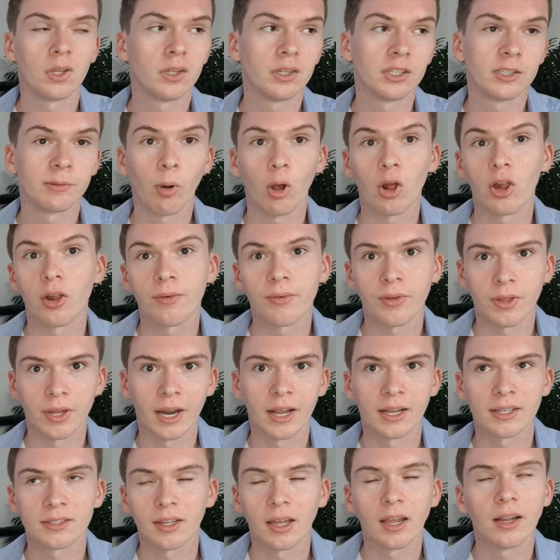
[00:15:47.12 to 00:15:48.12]
spoiler for the
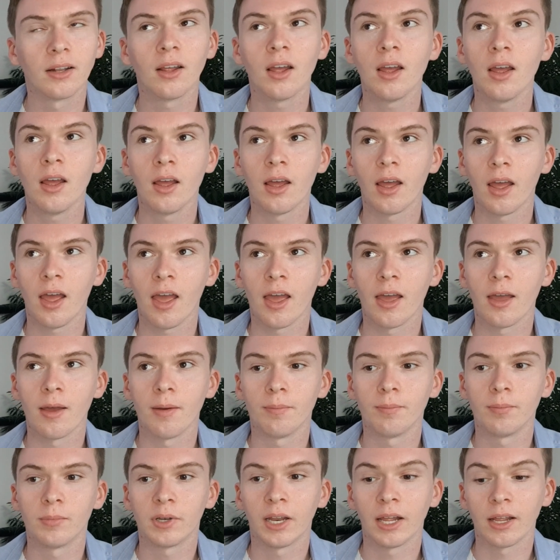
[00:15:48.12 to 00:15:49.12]
next slide,
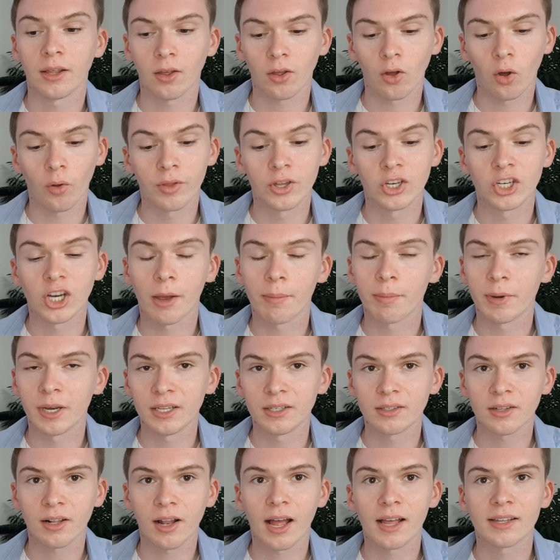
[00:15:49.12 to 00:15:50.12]
like all the
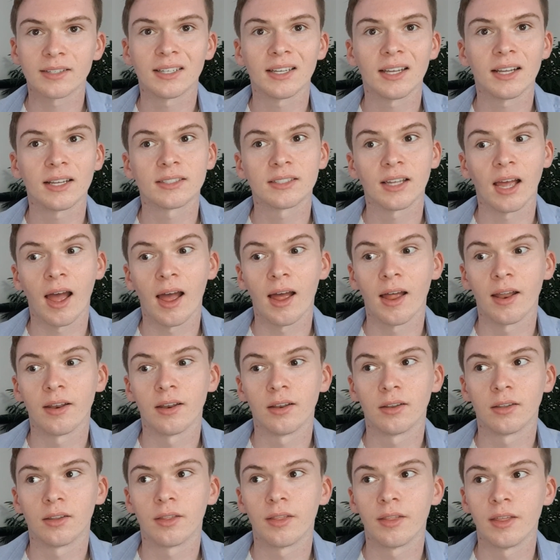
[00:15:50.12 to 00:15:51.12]
Japanese classics
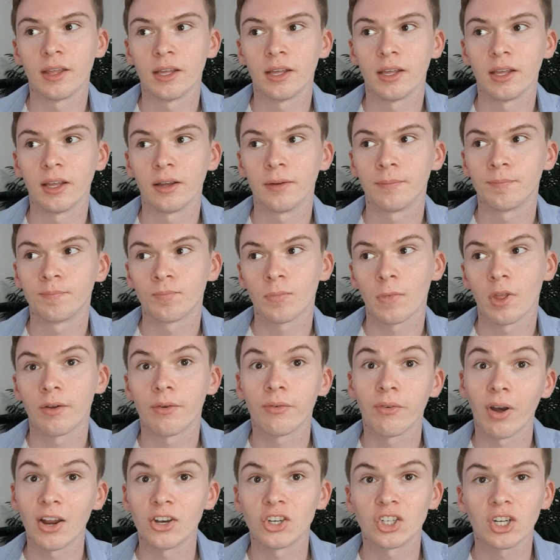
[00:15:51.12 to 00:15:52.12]
and the
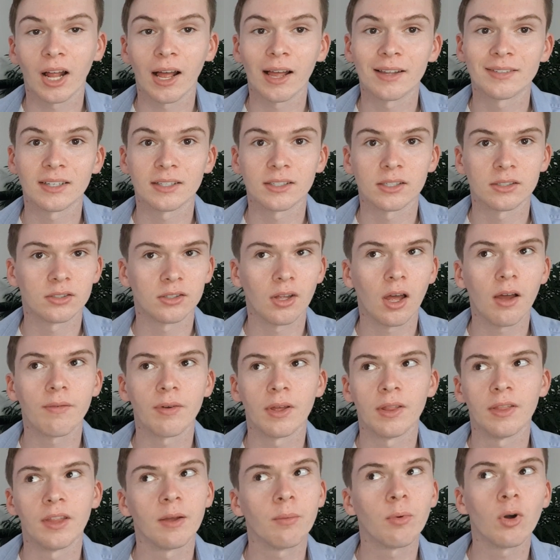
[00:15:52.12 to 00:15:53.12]
French classics and stuff,
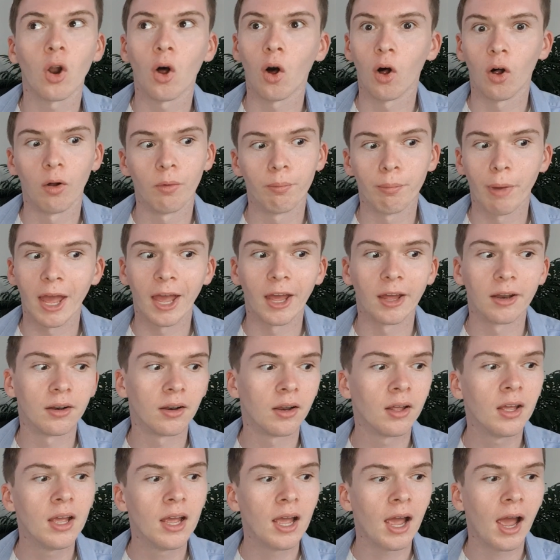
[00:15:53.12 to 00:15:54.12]
and they were all
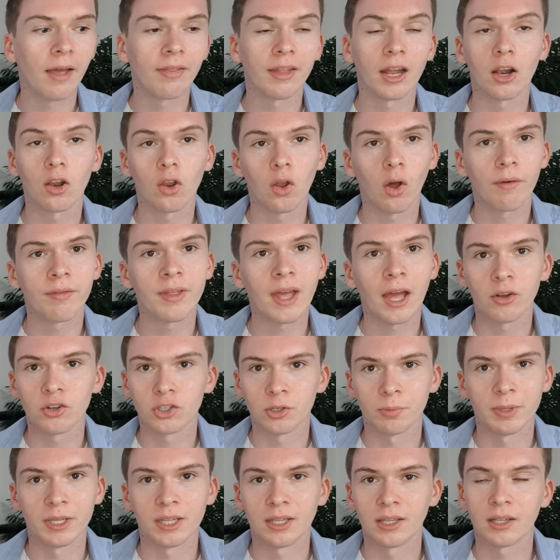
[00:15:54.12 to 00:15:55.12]
men. And then a lot of the
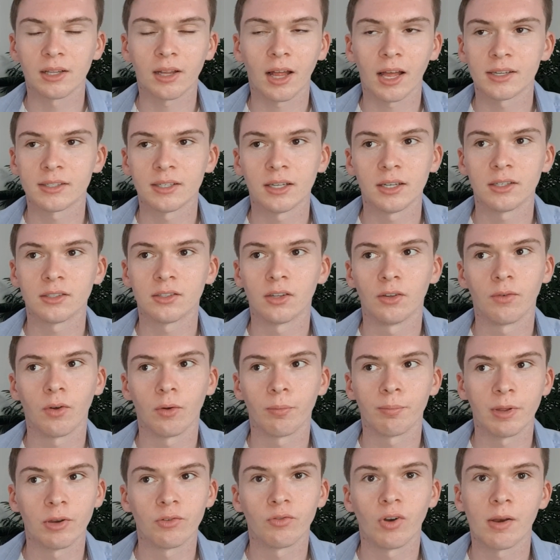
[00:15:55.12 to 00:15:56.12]
LGBT classics
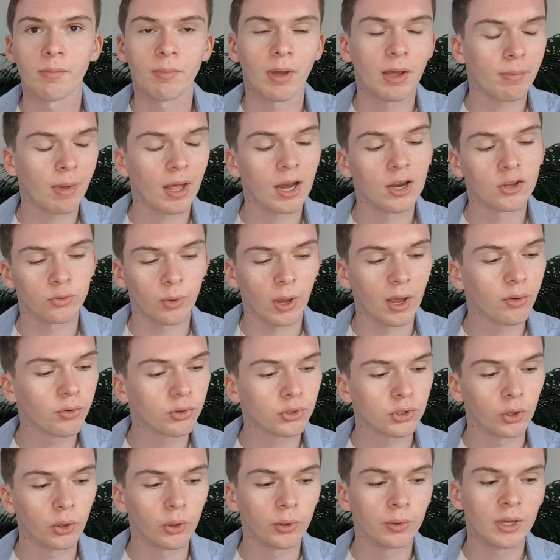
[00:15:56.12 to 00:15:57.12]
have been written by men as well.
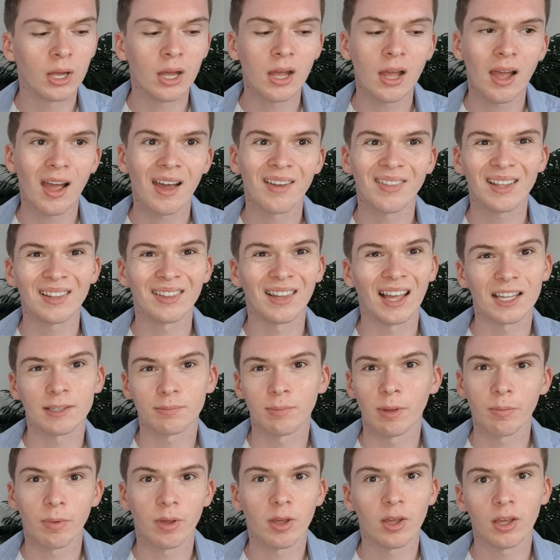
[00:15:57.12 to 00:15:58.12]
So I think that's
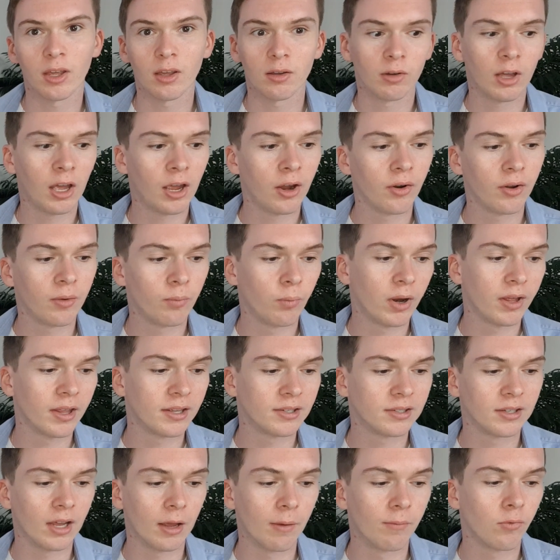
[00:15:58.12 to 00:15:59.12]
maybe where
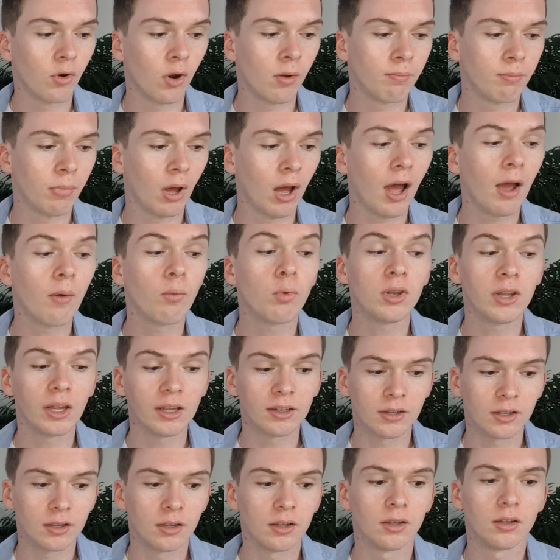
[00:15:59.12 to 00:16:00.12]
this came from. But I would
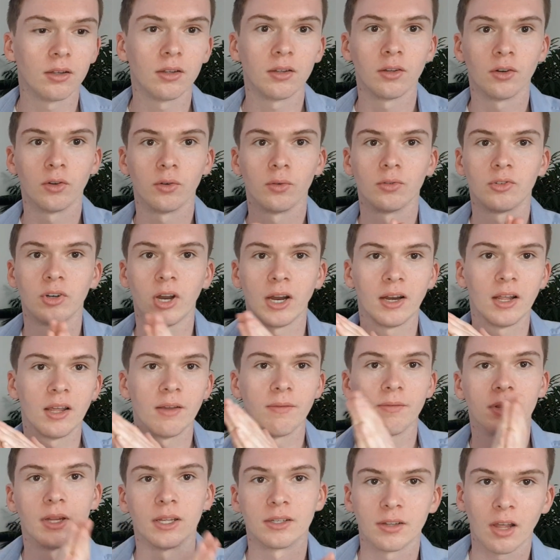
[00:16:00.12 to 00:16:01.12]
like to, you know, try and
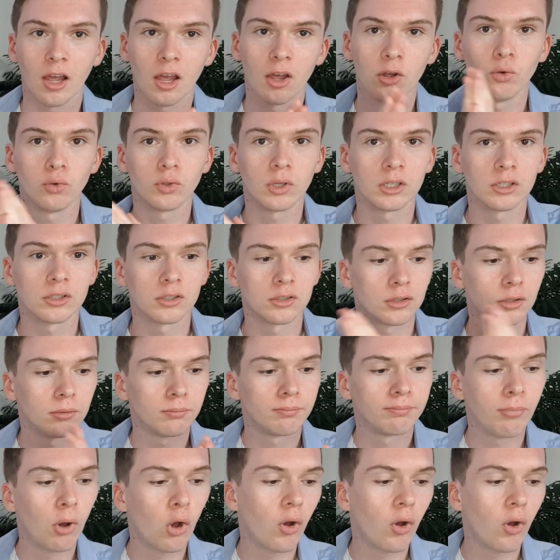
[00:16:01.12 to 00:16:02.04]
even this out at some